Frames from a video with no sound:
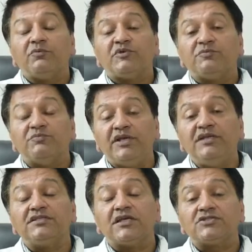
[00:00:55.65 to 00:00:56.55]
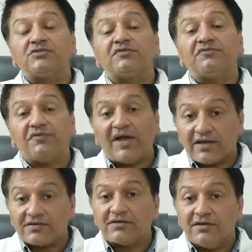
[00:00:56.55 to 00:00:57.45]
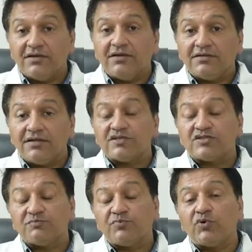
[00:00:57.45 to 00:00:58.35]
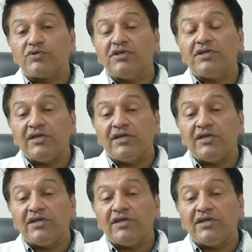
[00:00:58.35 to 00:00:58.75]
which brings us to the fact that sporting